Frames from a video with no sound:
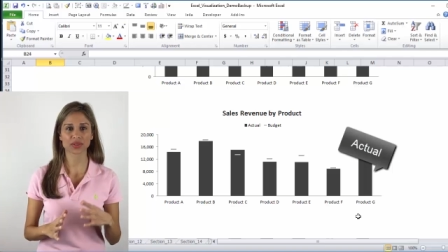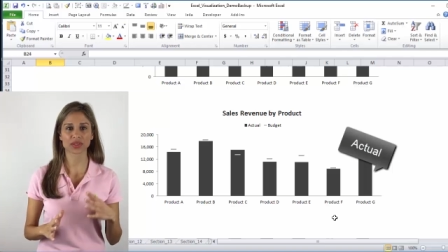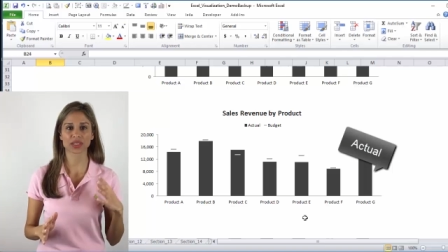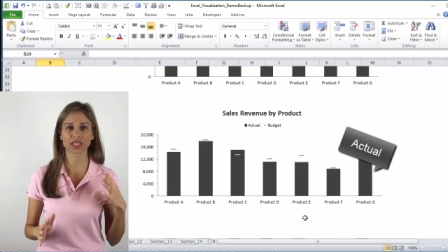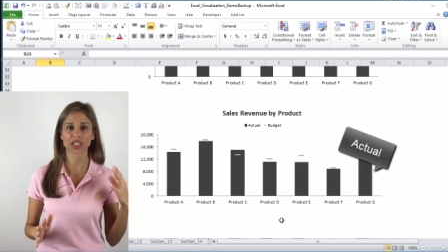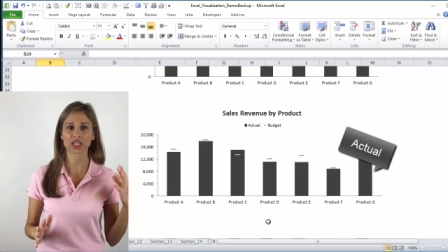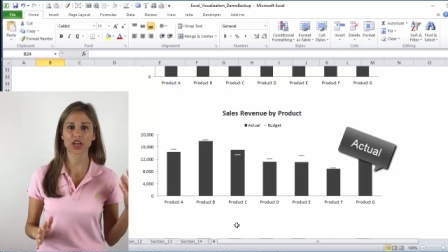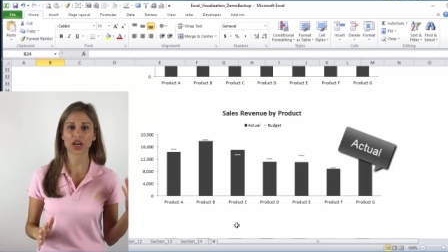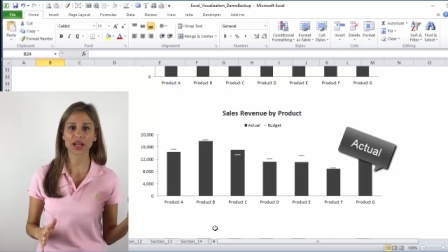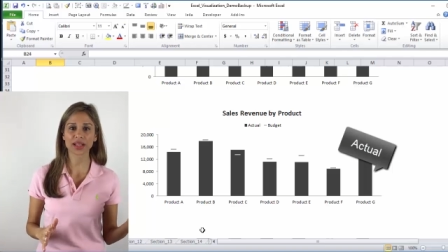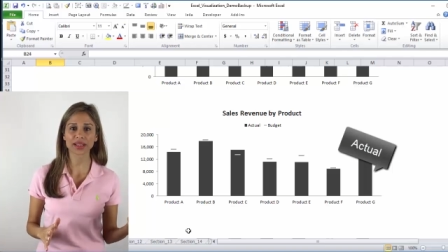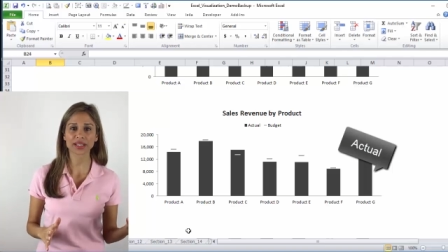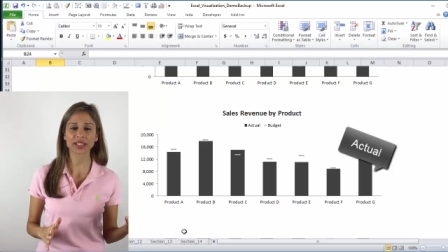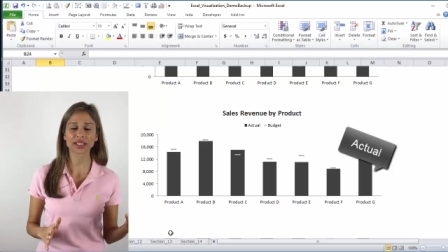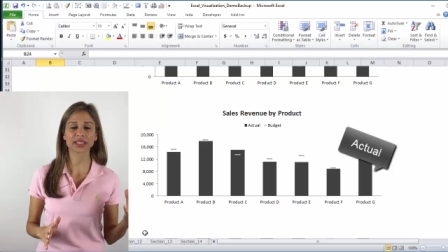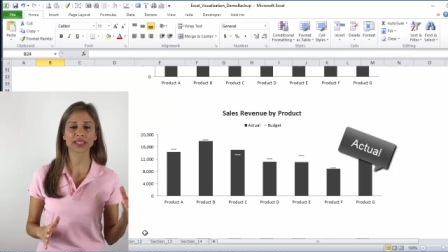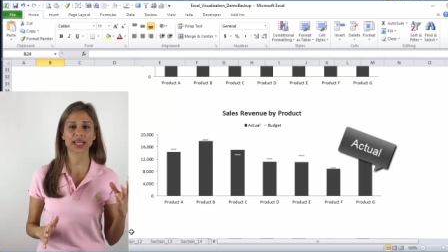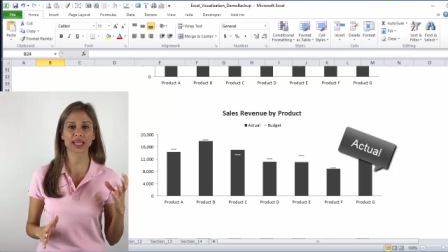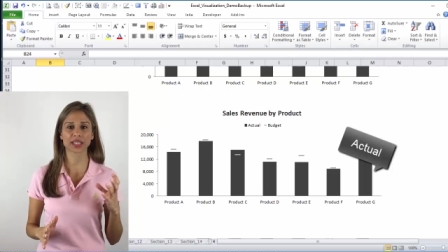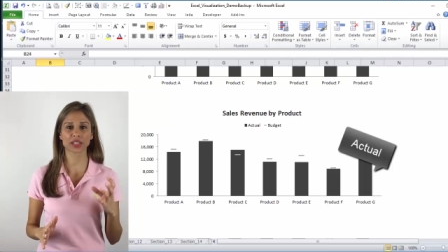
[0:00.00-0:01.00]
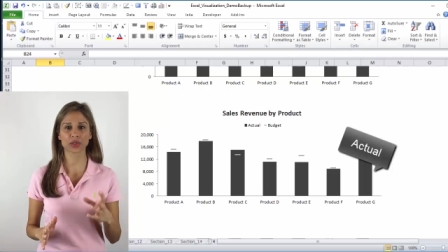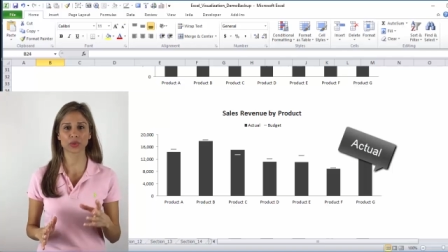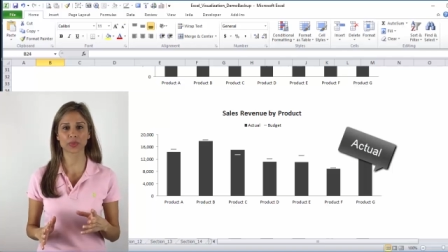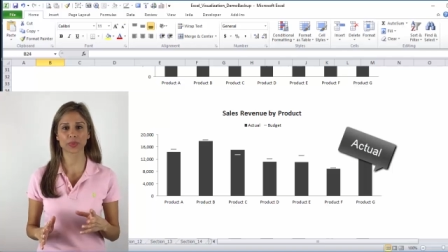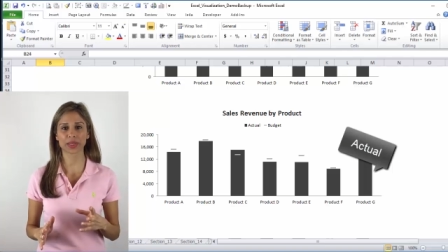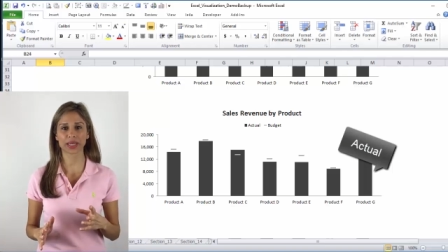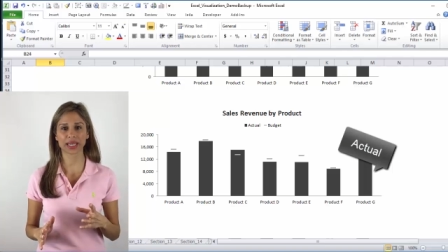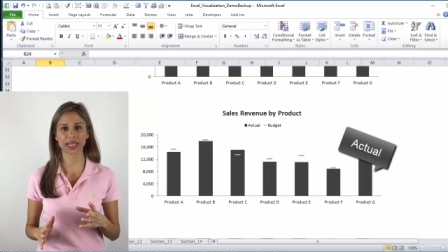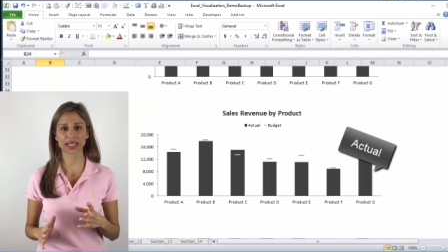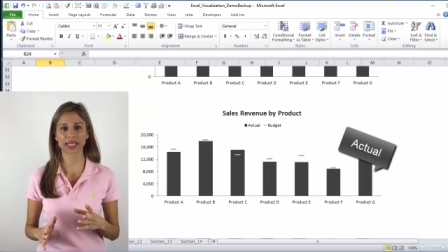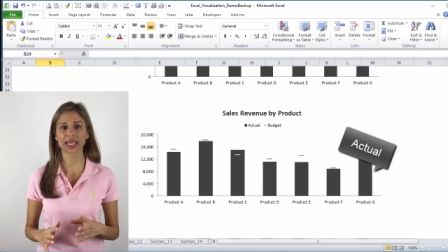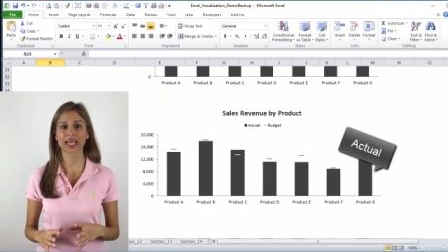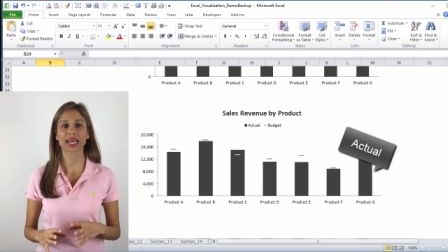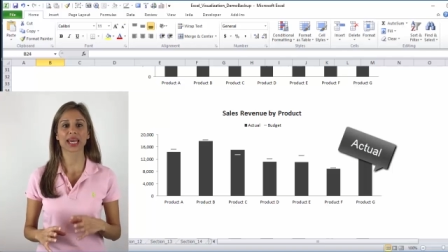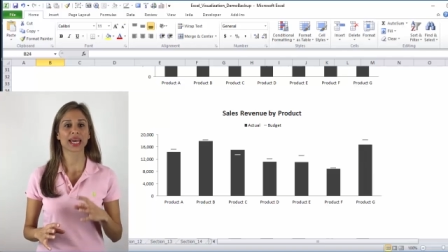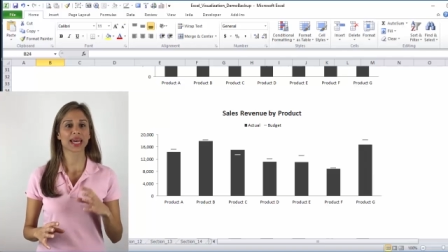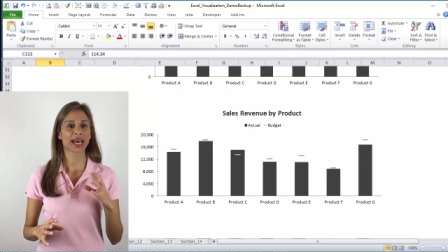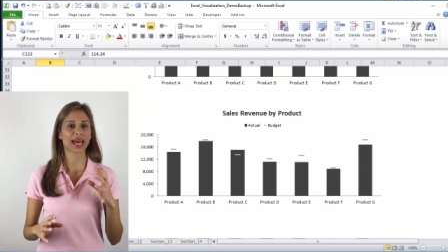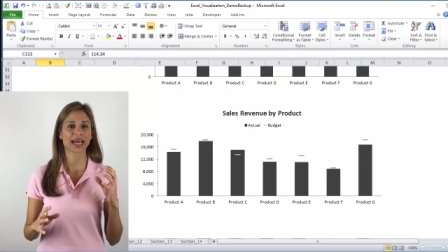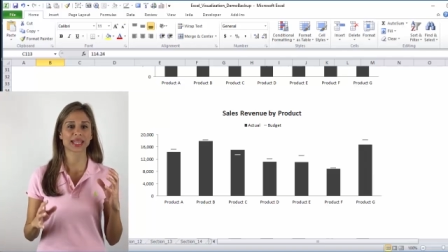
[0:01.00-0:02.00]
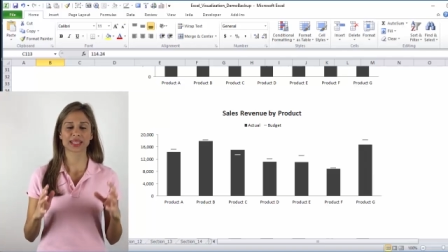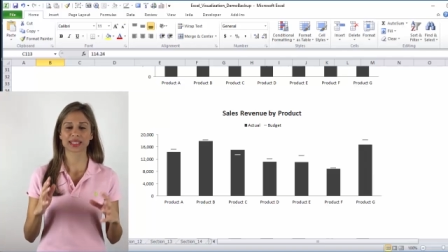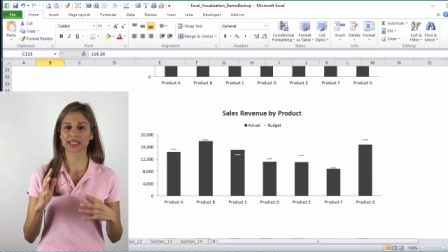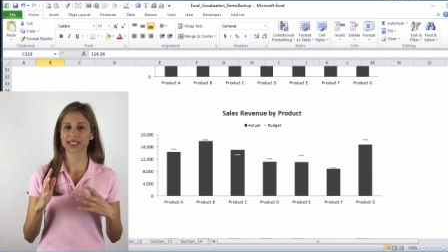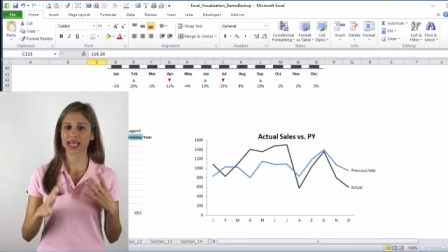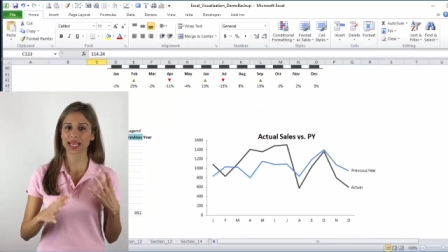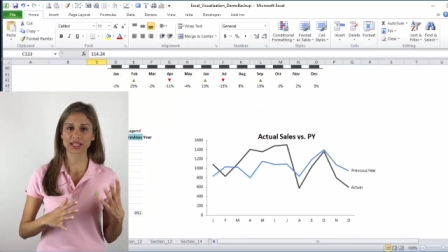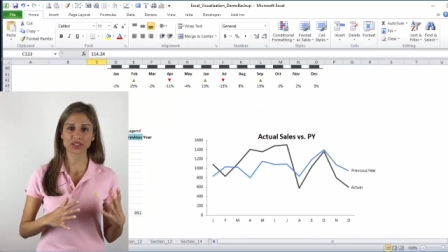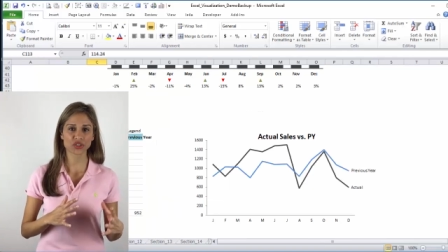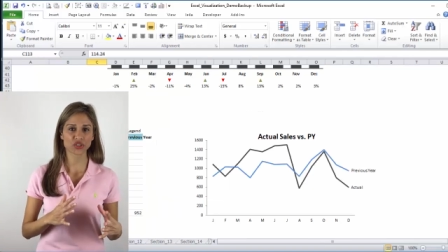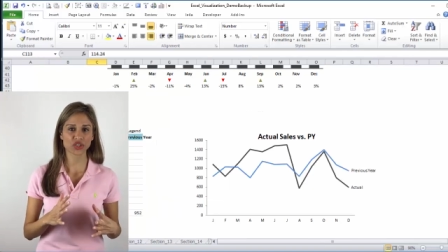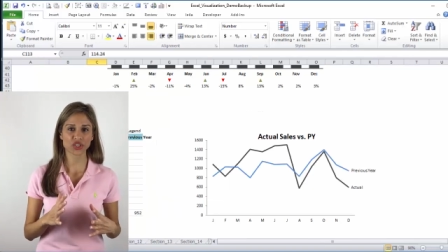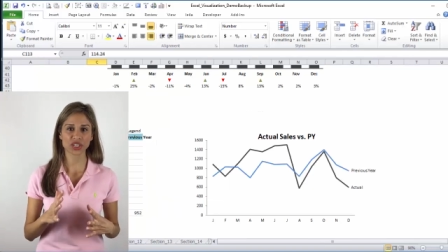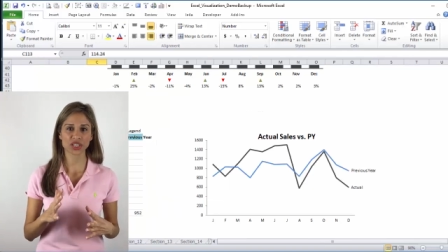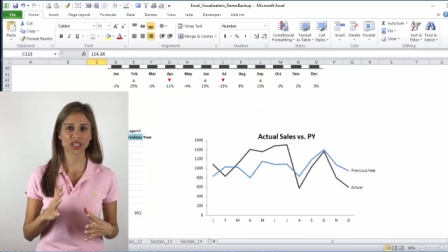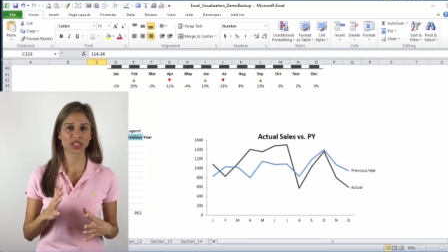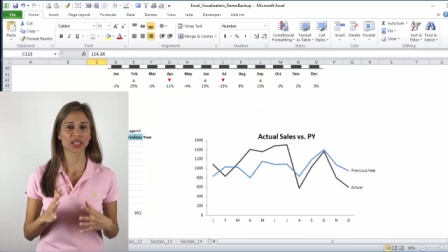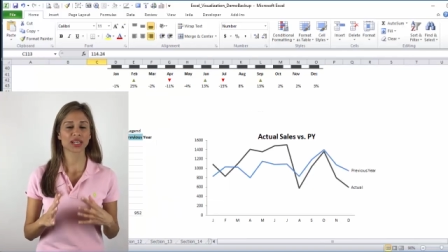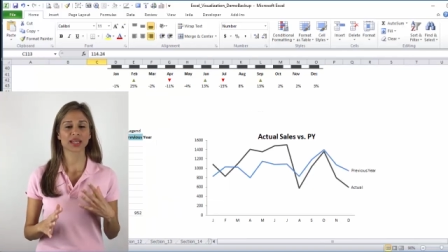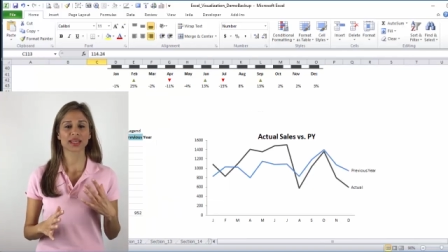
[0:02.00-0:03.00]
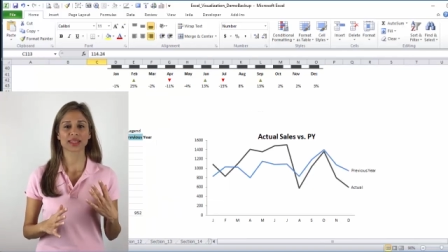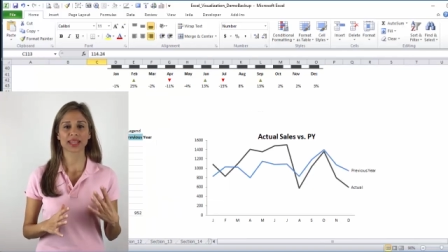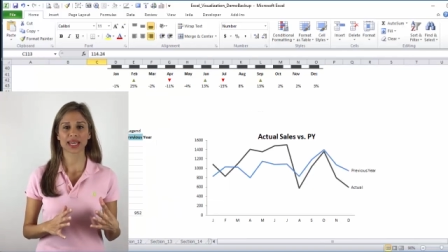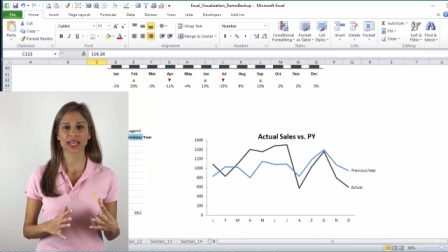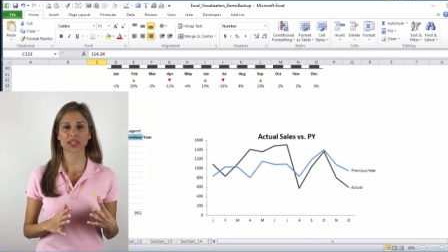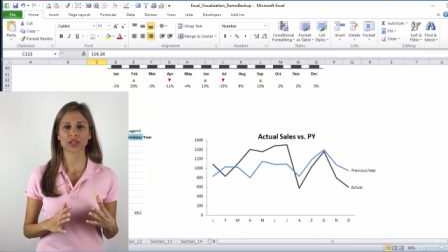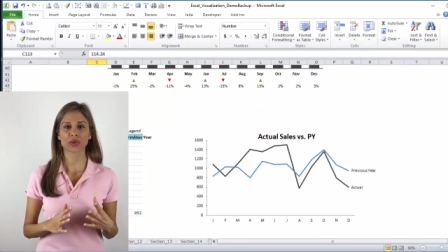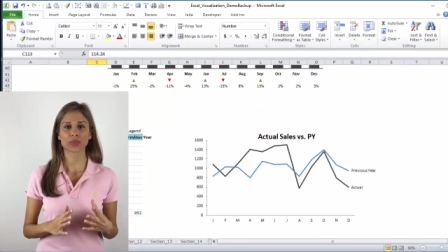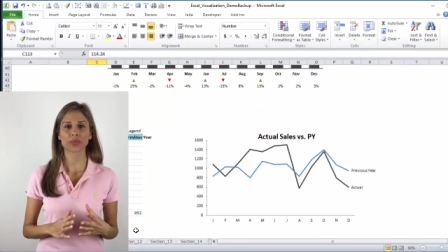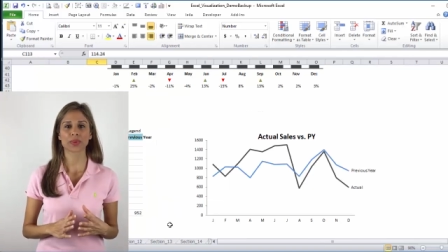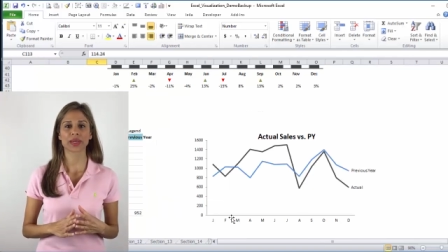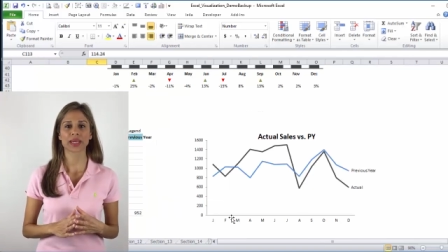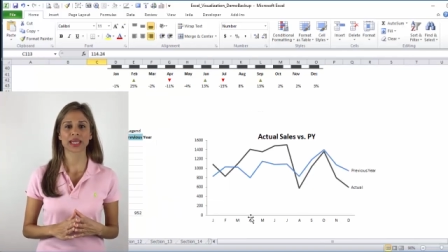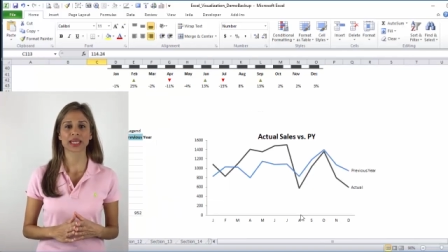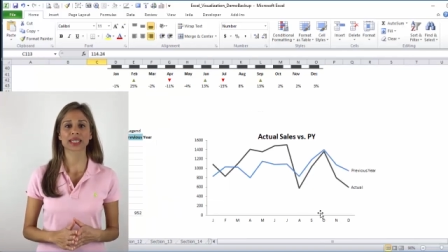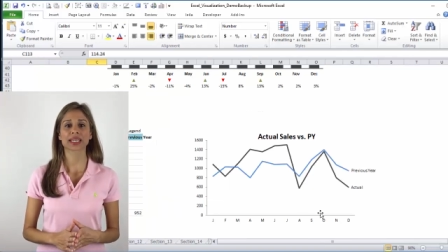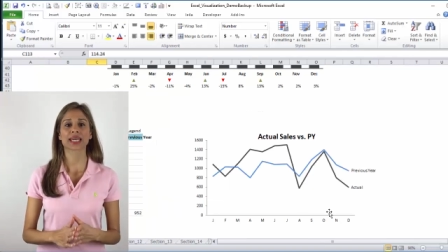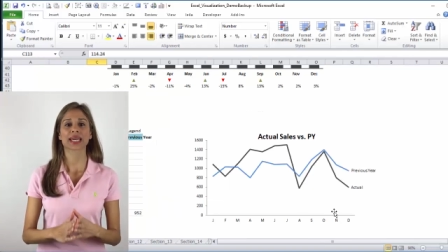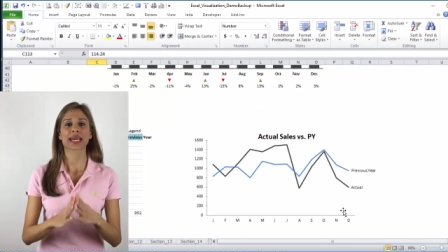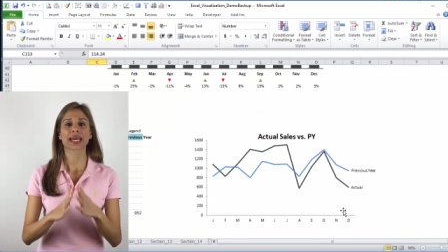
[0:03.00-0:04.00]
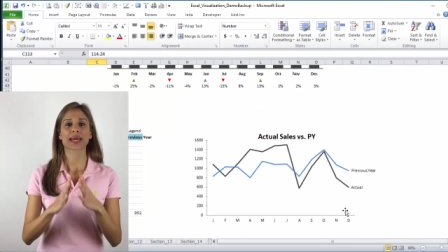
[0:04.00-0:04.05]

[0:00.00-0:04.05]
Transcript: So the color that you pick and the texture that you pick